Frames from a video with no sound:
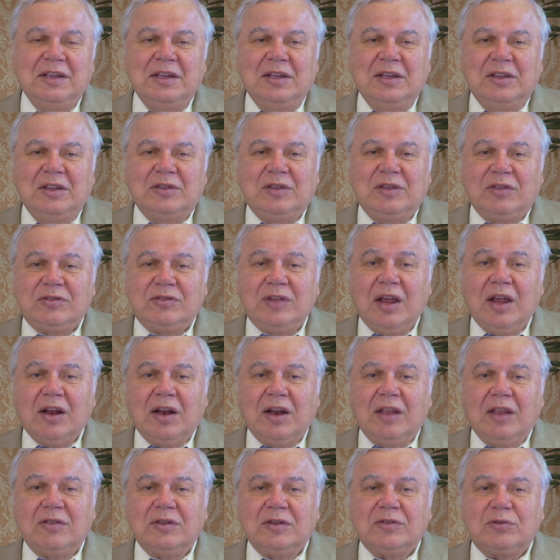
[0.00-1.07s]
The
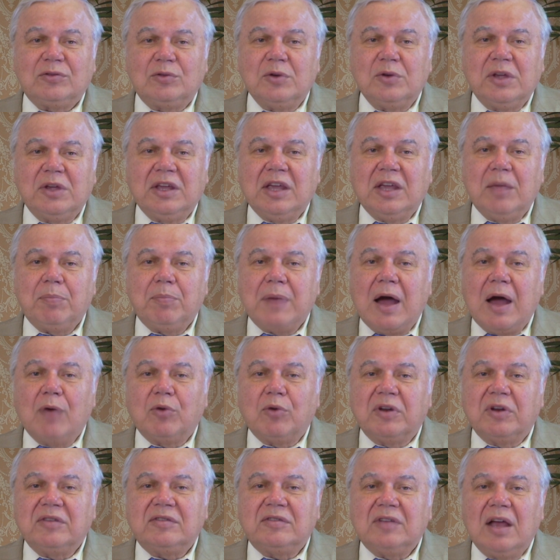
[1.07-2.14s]
secret is to keep
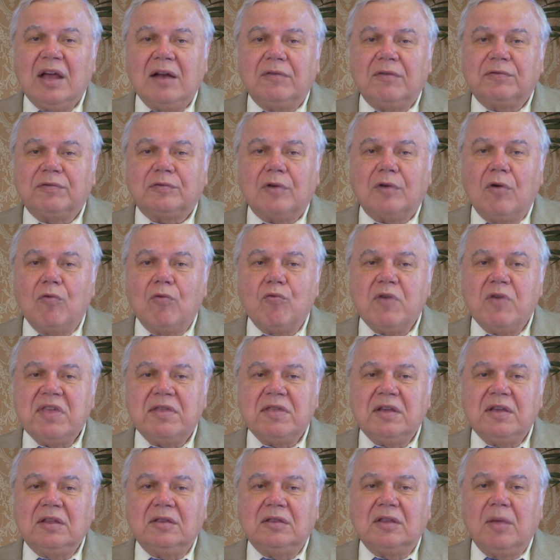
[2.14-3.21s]
ourselves
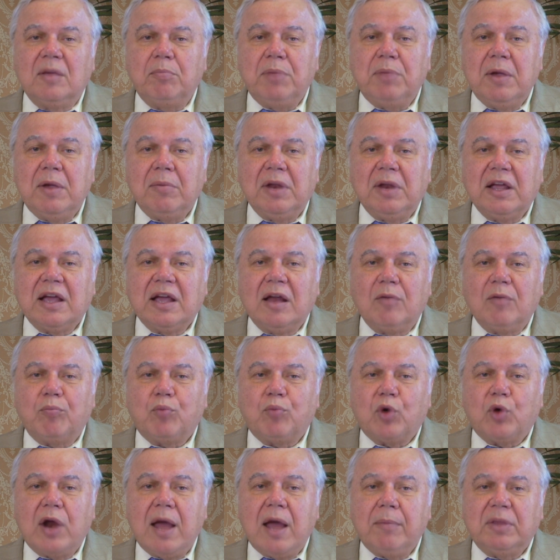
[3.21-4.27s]
within the biblical
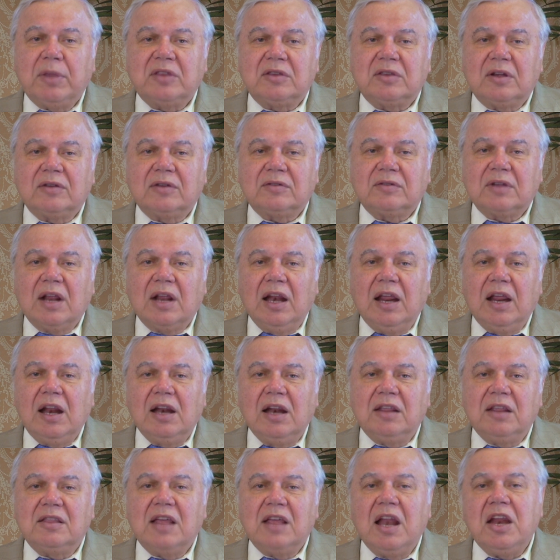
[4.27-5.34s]
parameters
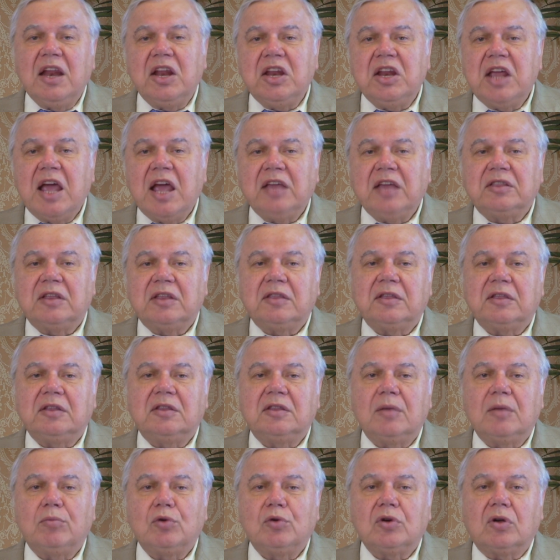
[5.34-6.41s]
clearly delineated in
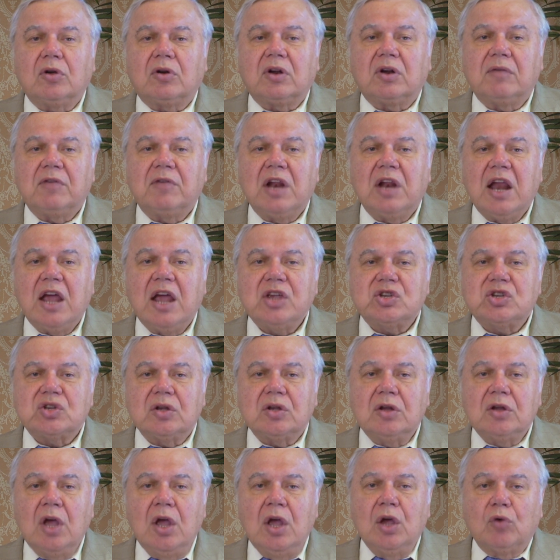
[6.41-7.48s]
the book of
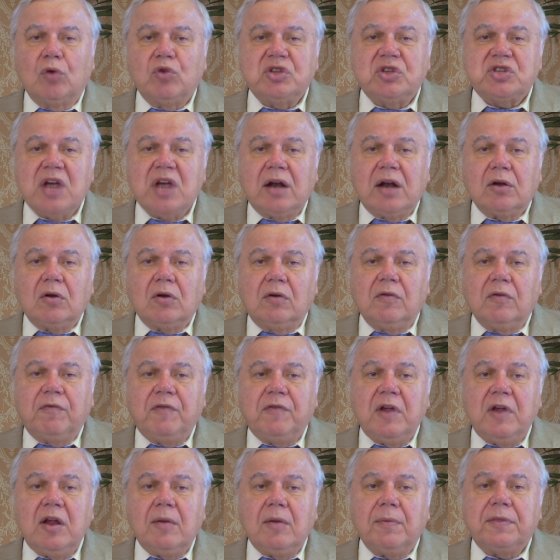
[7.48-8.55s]
Revelation, which are
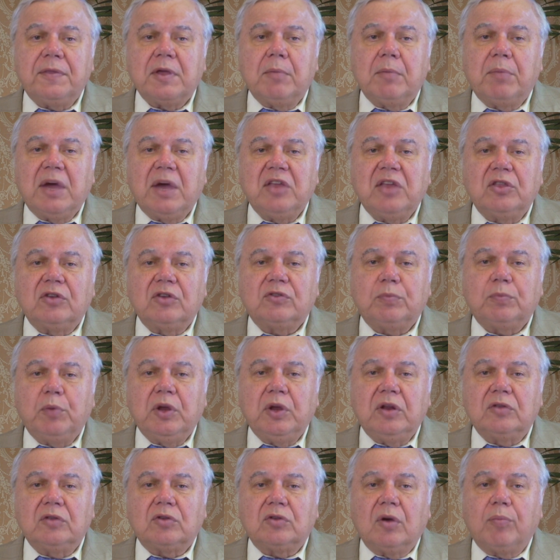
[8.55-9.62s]
confirmed by the
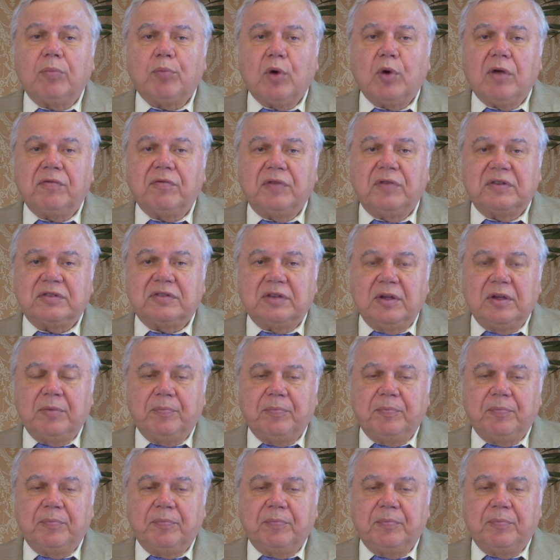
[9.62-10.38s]
spirit of prophecy.